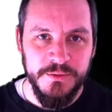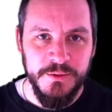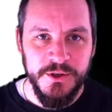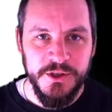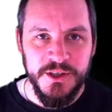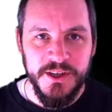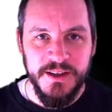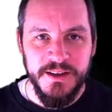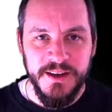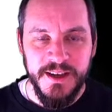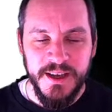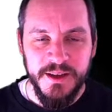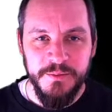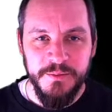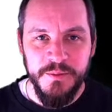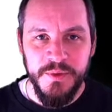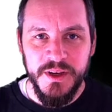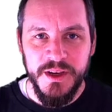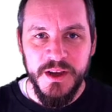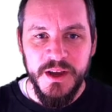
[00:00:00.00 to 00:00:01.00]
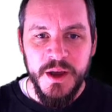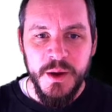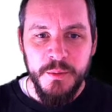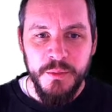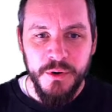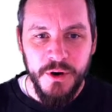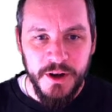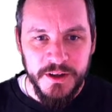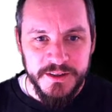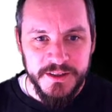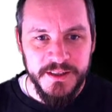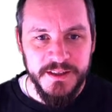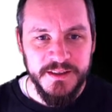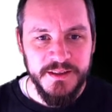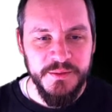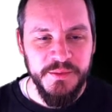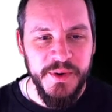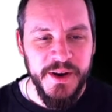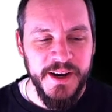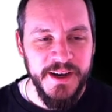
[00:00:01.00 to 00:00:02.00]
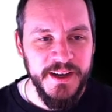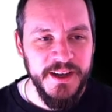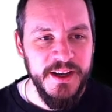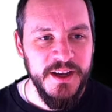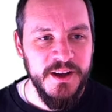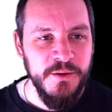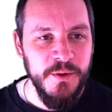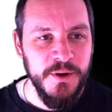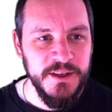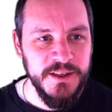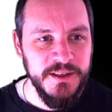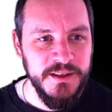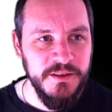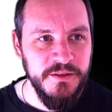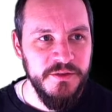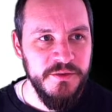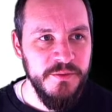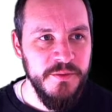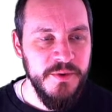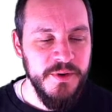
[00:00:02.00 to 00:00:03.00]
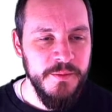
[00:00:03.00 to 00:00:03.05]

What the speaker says: which then can be processed by quantitative